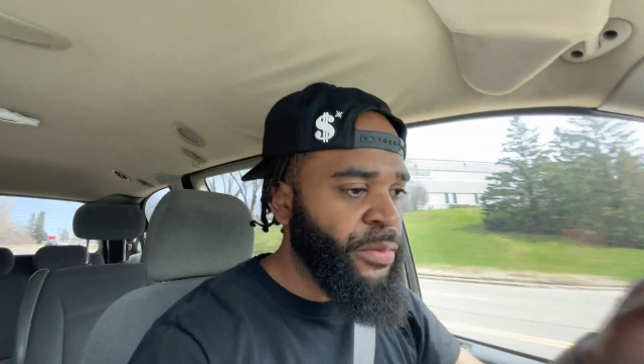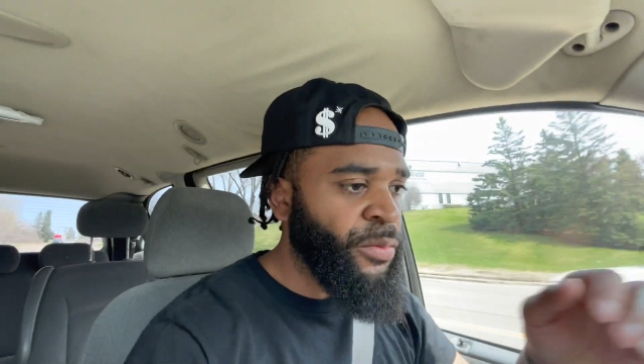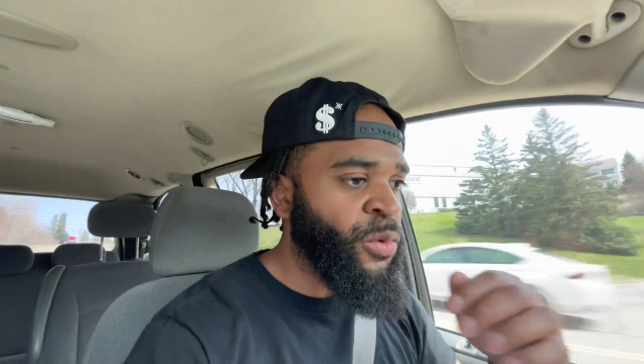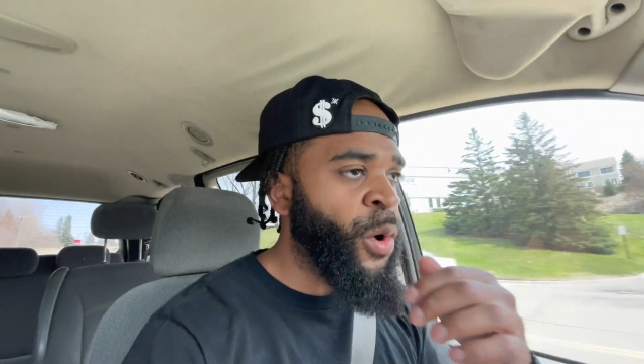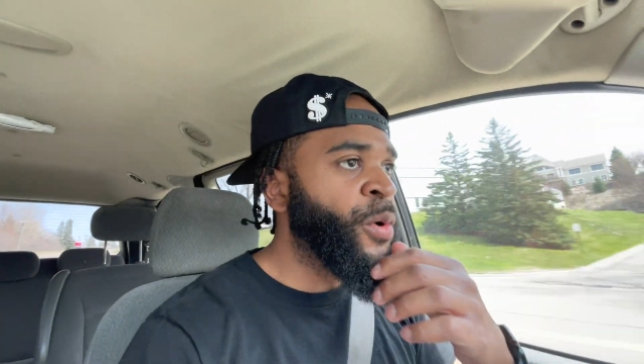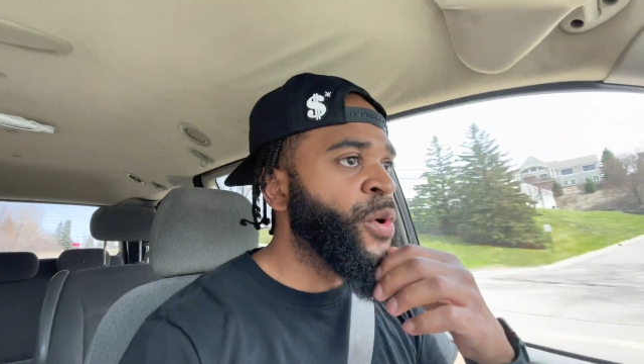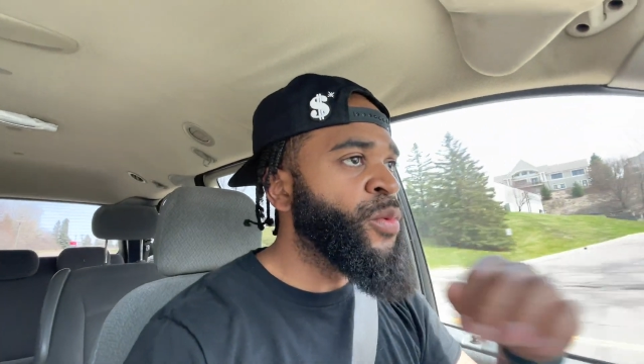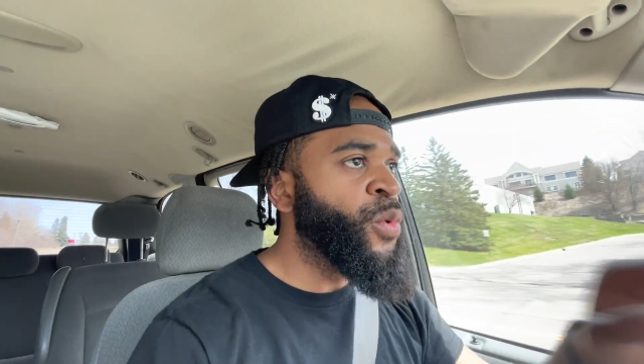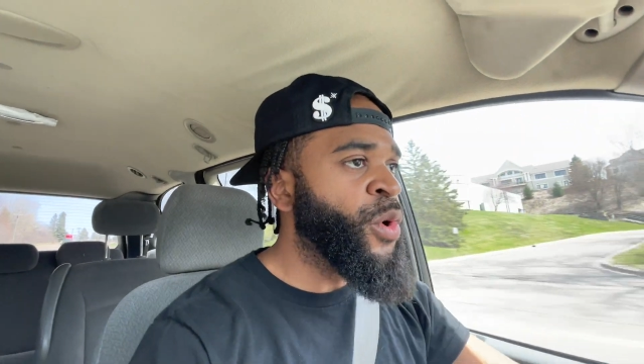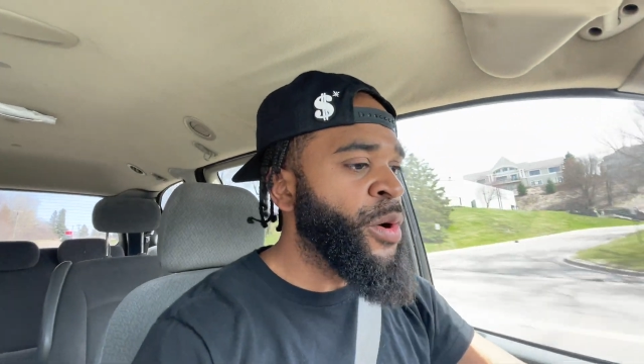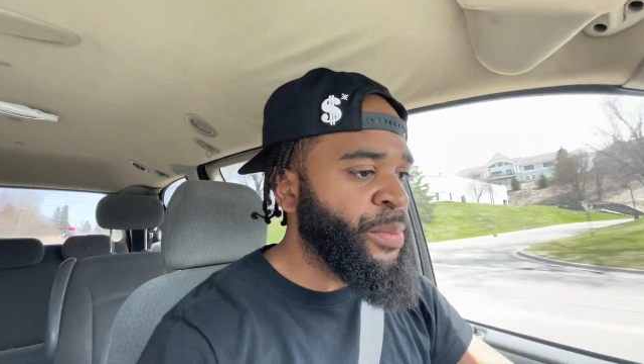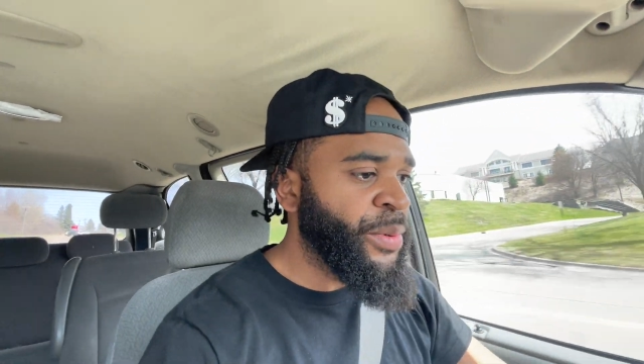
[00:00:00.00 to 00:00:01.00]
rotor
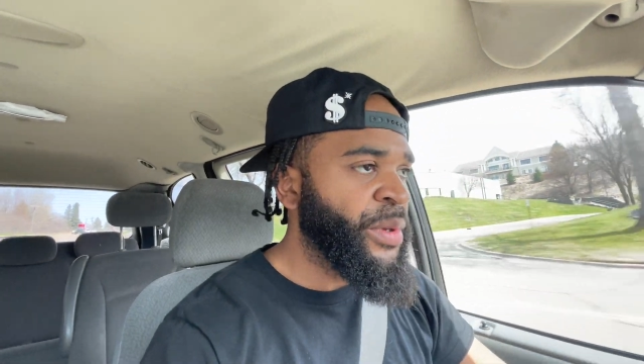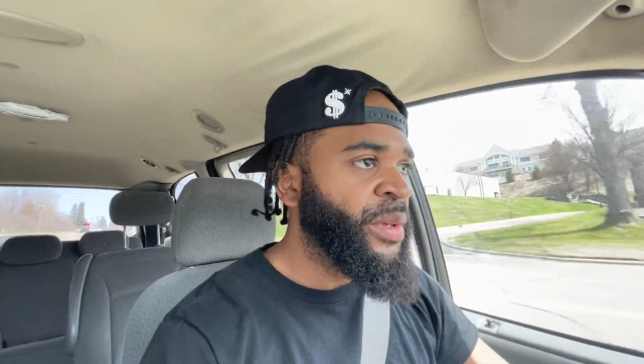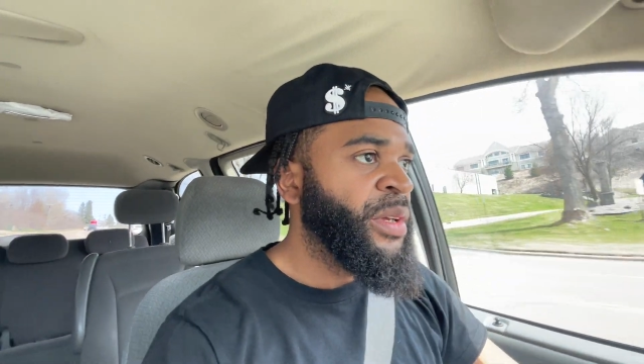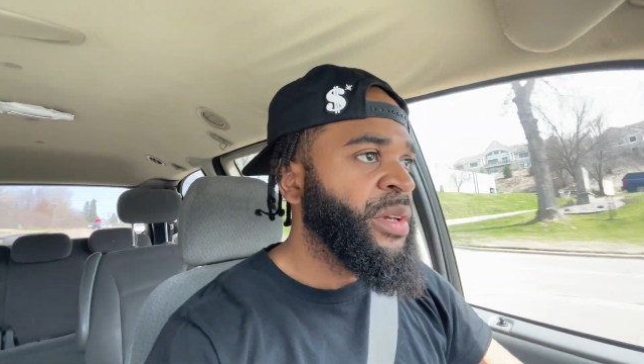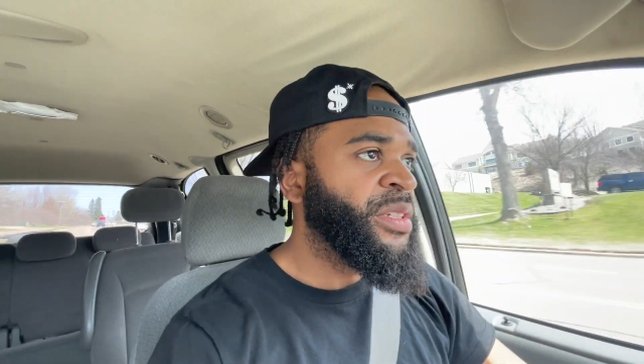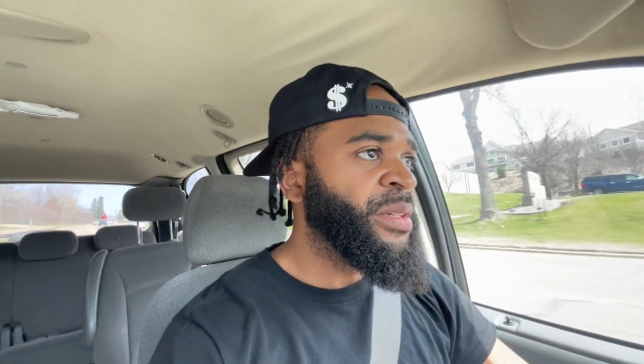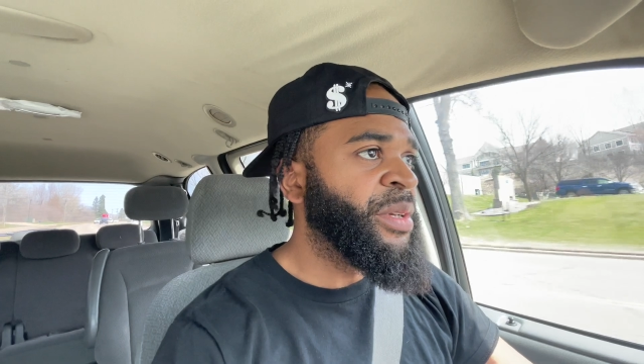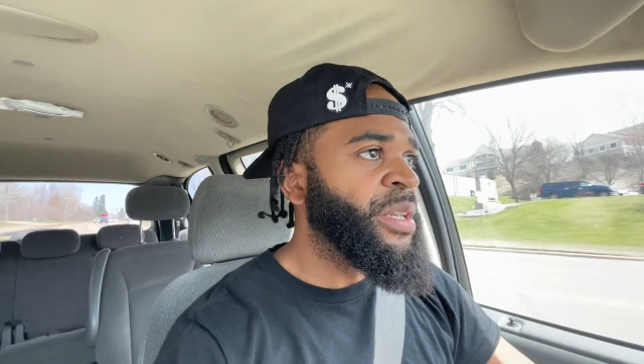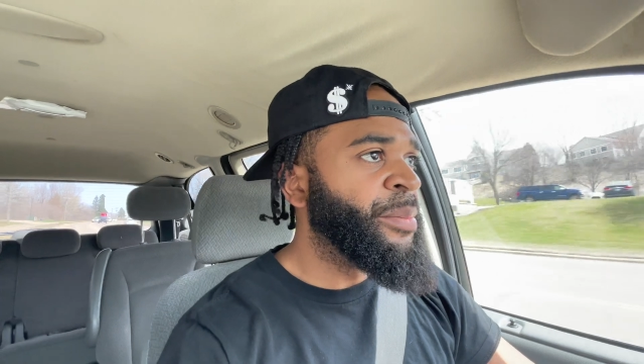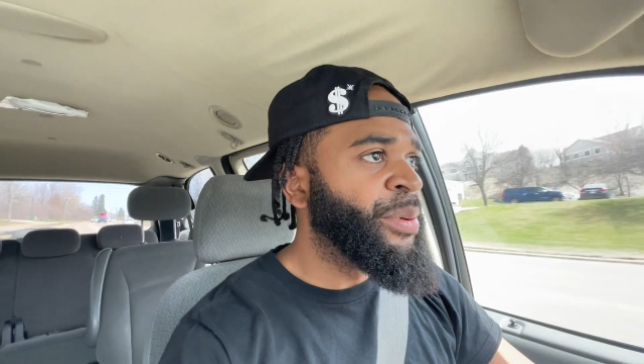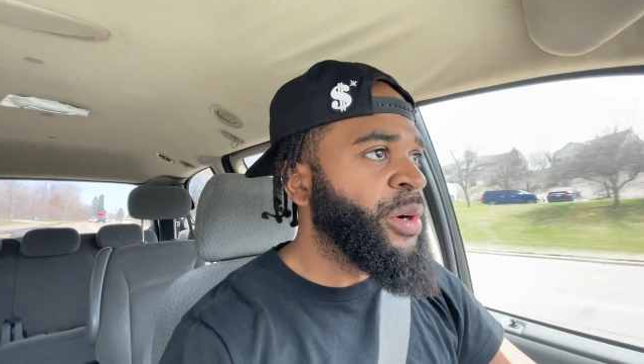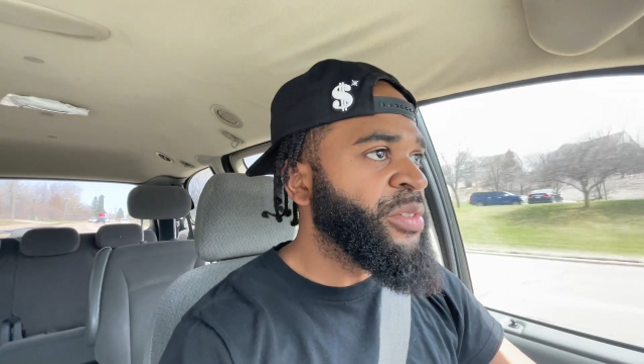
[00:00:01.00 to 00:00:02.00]
warp because I'm getting
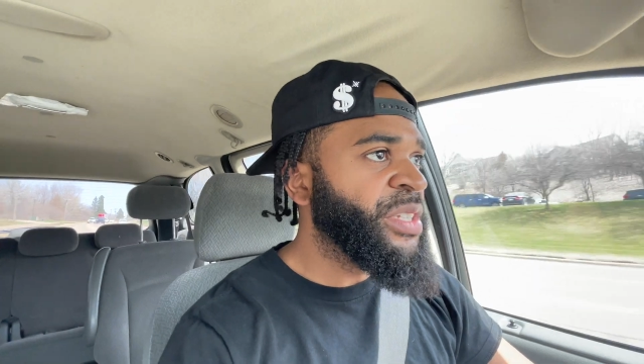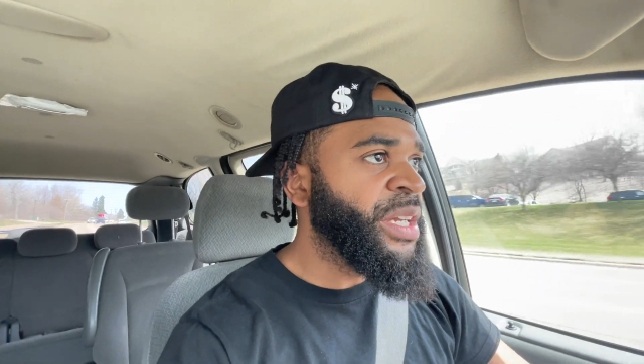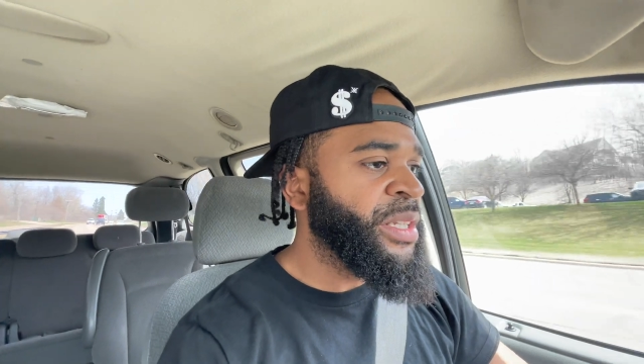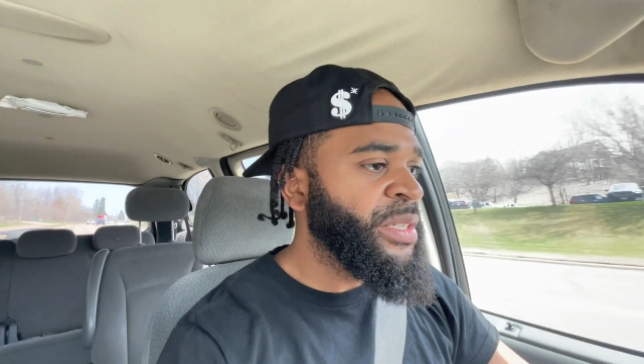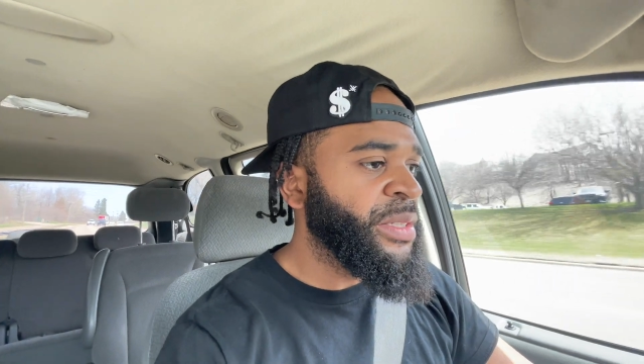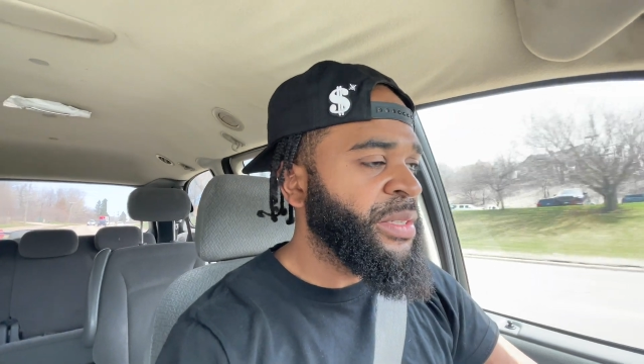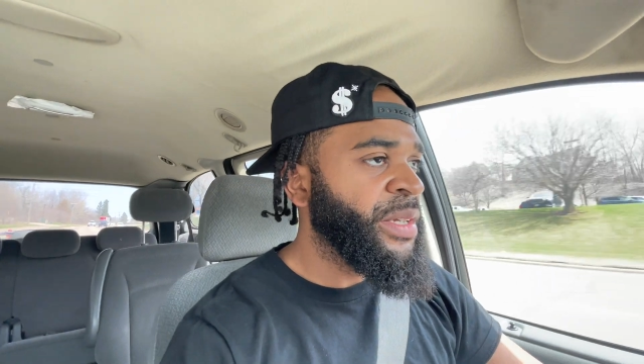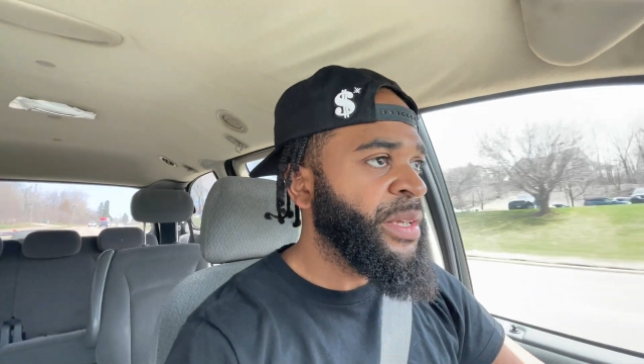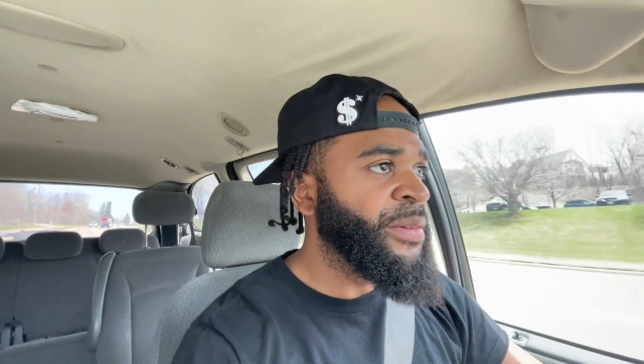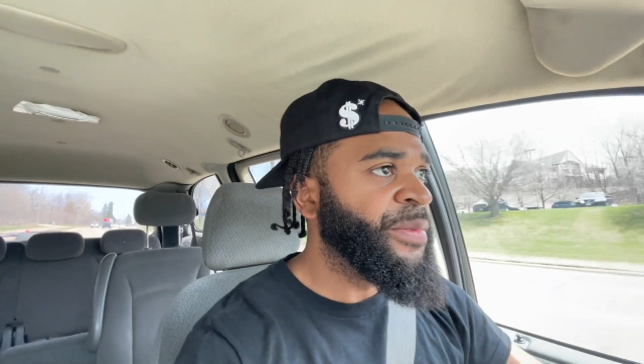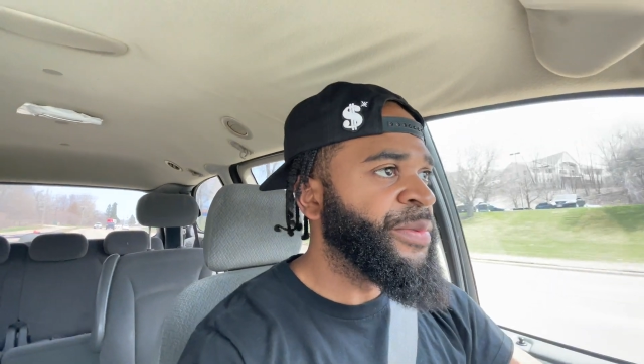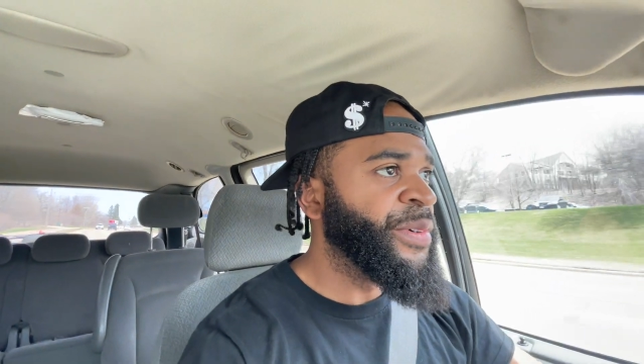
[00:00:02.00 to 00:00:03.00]
a pulsating in
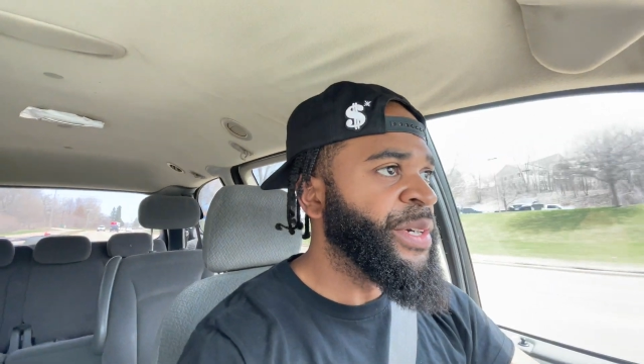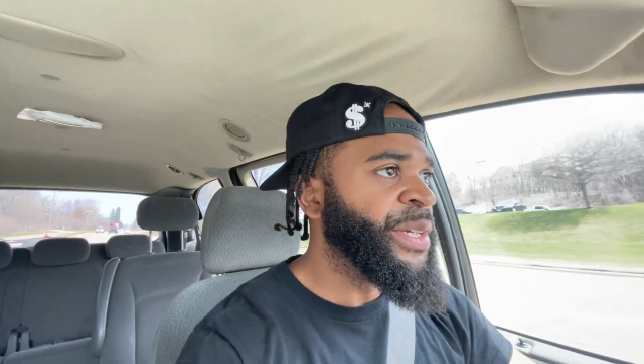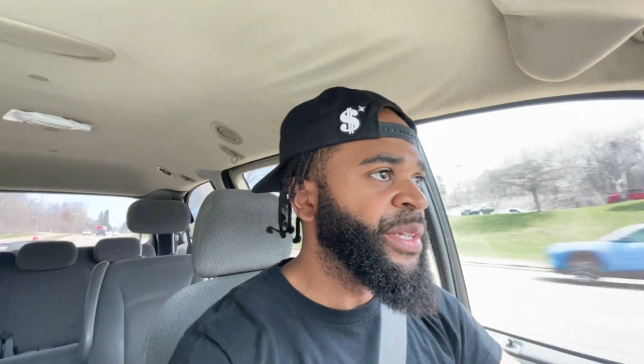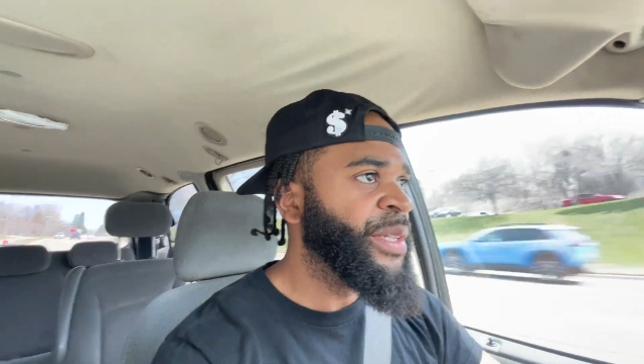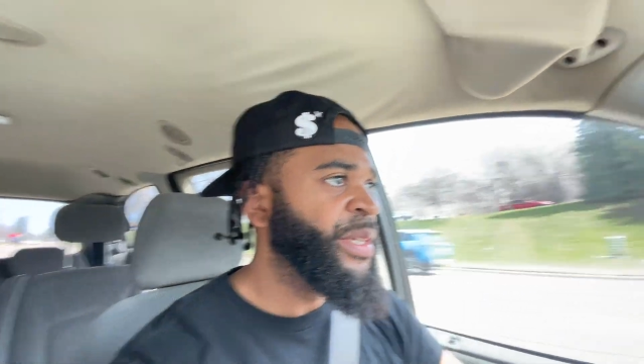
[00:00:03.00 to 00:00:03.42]
the foot.